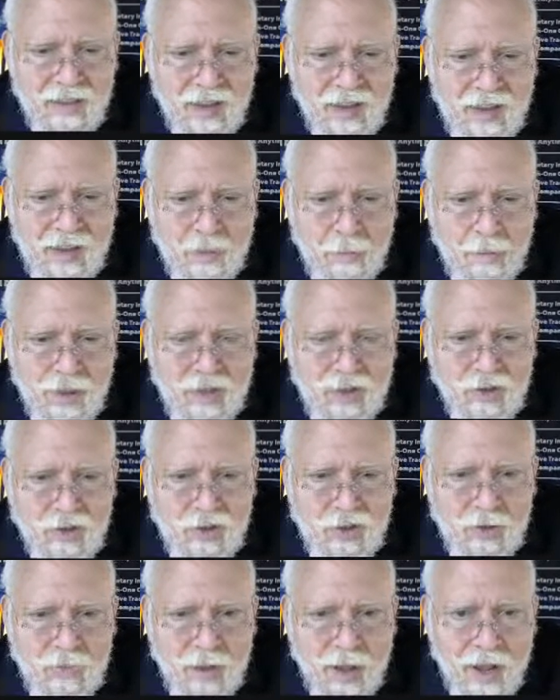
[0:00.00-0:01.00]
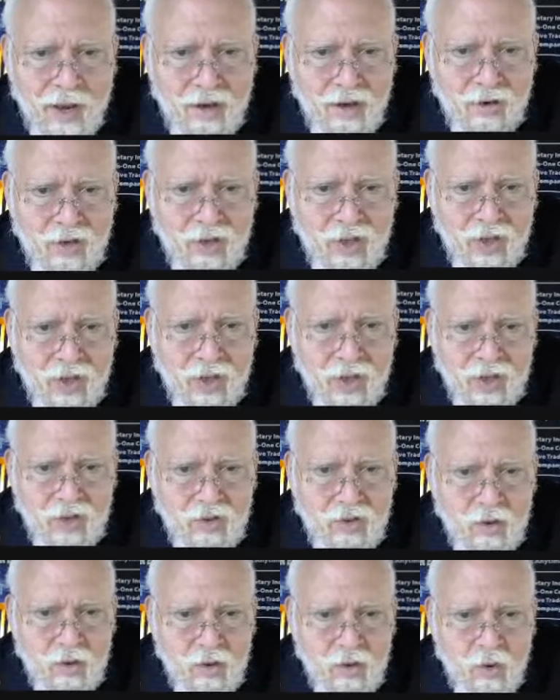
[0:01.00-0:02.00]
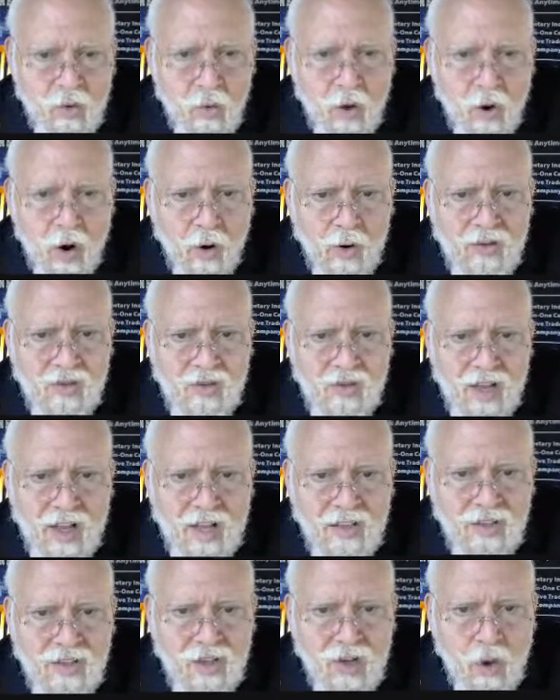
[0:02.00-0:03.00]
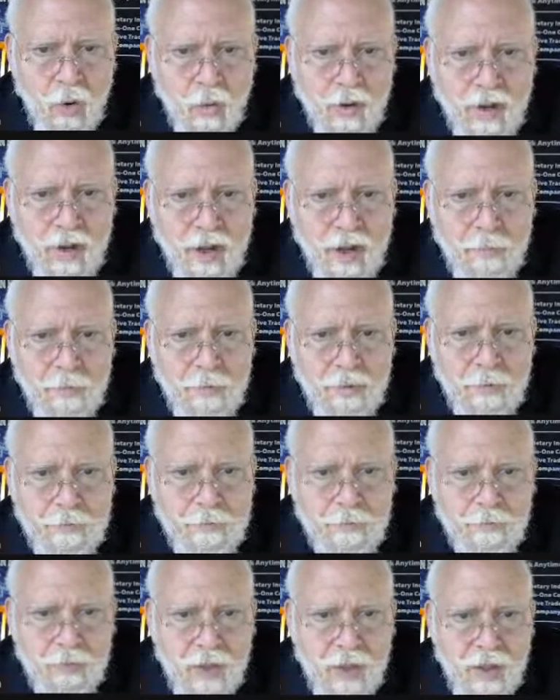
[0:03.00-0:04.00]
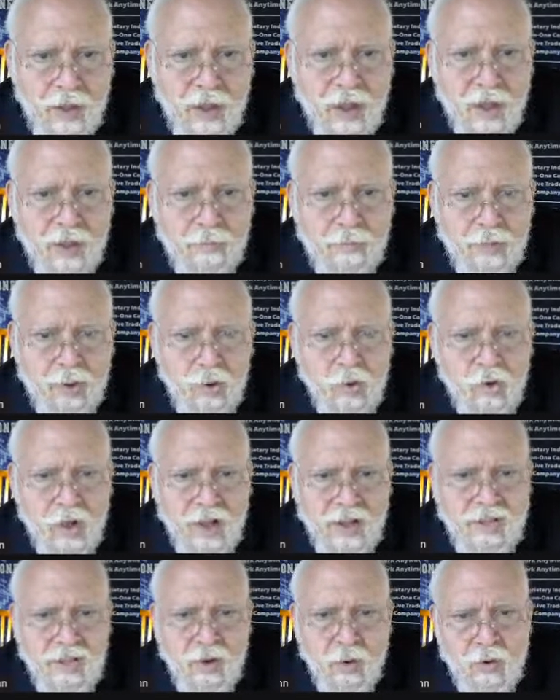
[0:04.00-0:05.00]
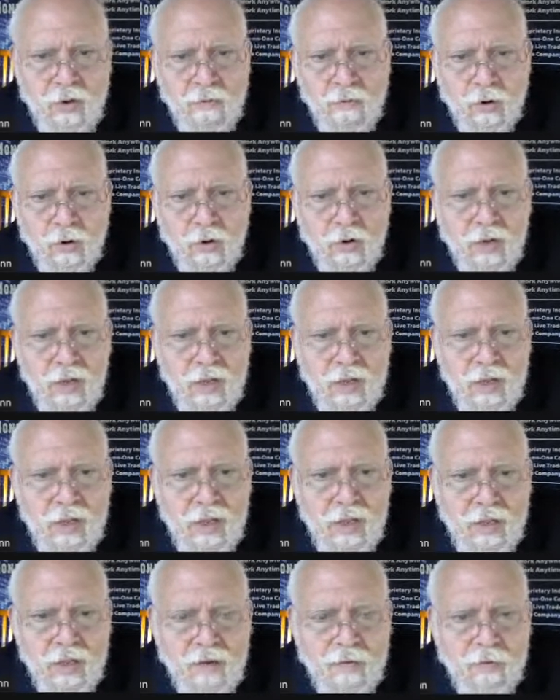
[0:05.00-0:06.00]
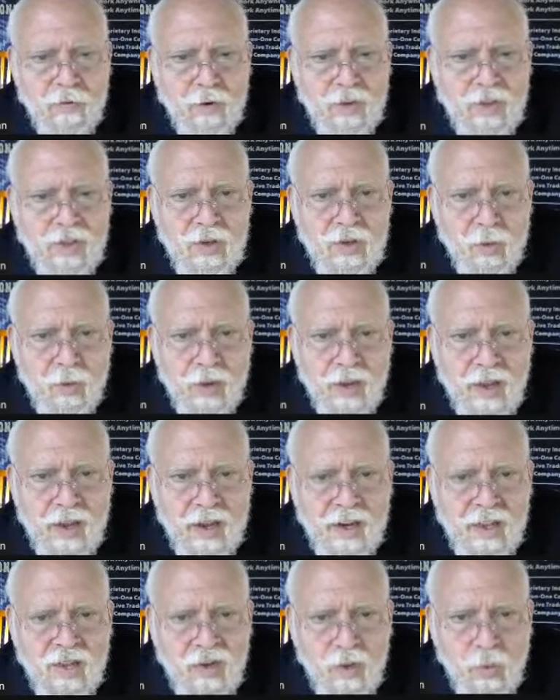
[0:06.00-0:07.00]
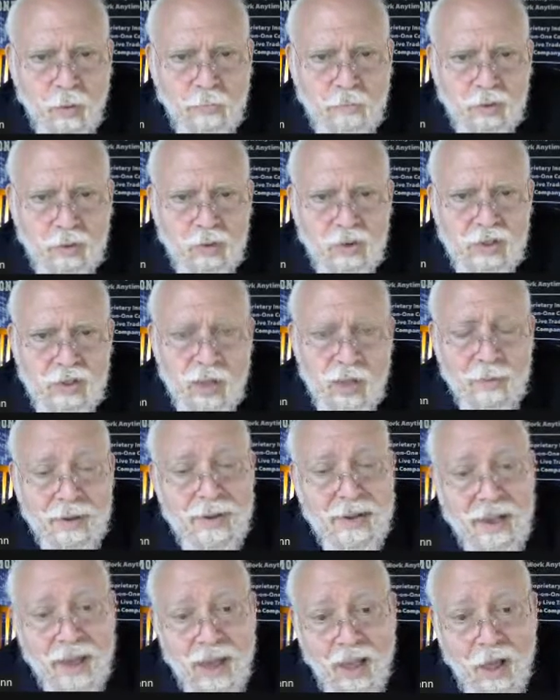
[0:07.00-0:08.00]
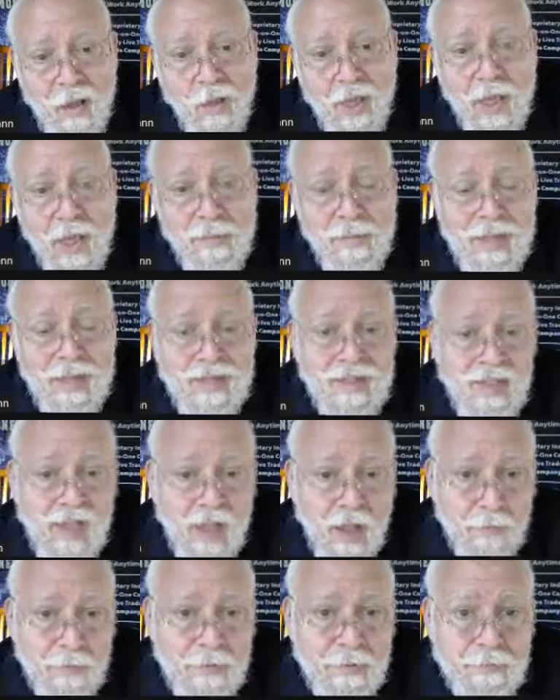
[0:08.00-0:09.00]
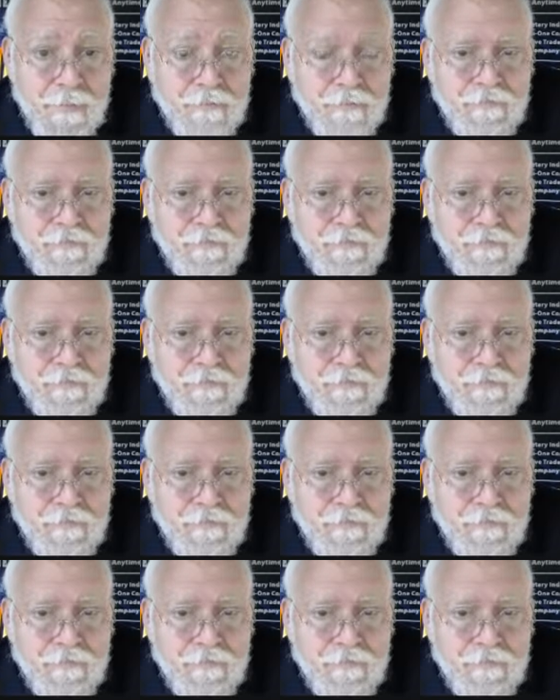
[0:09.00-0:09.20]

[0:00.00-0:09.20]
in the majors and minors. So the 2 orange lines are going up. Blue lines are inversely related. So when blue's coming down, that means up.